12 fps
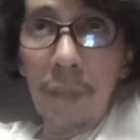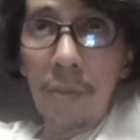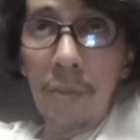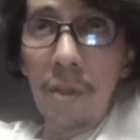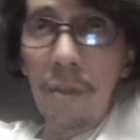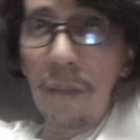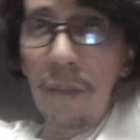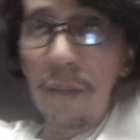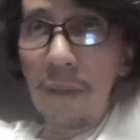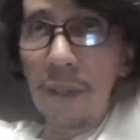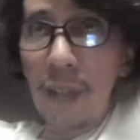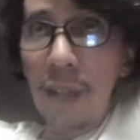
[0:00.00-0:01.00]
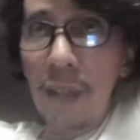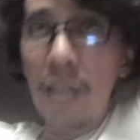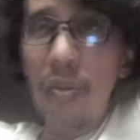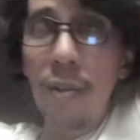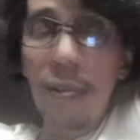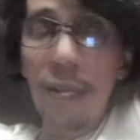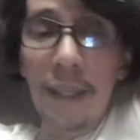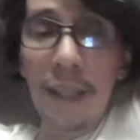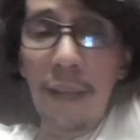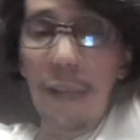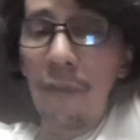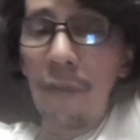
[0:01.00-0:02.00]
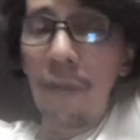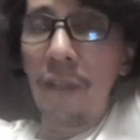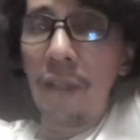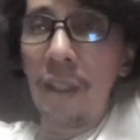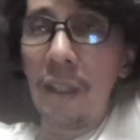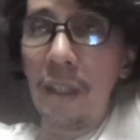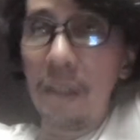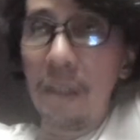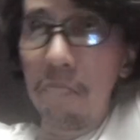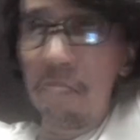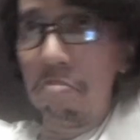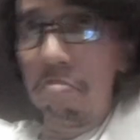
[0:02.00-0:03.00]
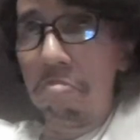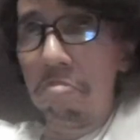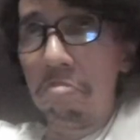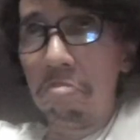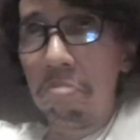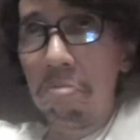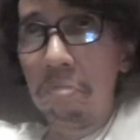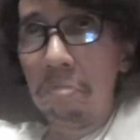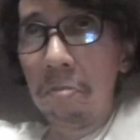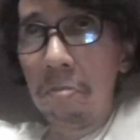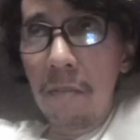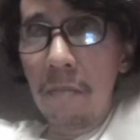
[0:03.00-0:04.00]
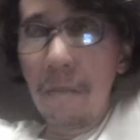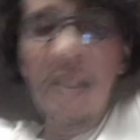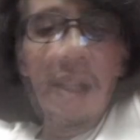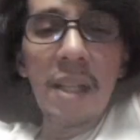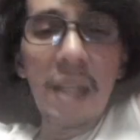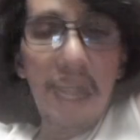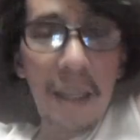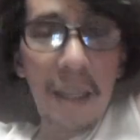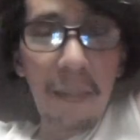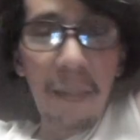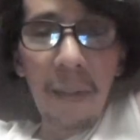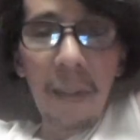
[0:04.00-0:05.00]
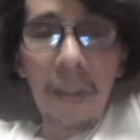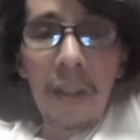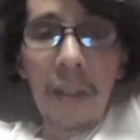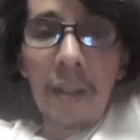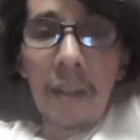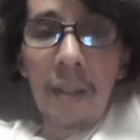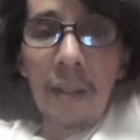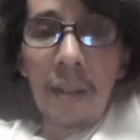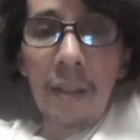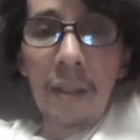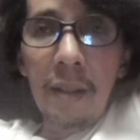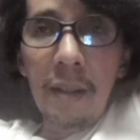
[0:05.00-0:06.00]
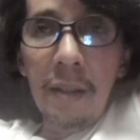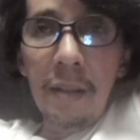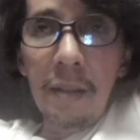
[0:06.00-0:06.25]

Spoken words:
I would sometimes feel isolated. I would feel basically I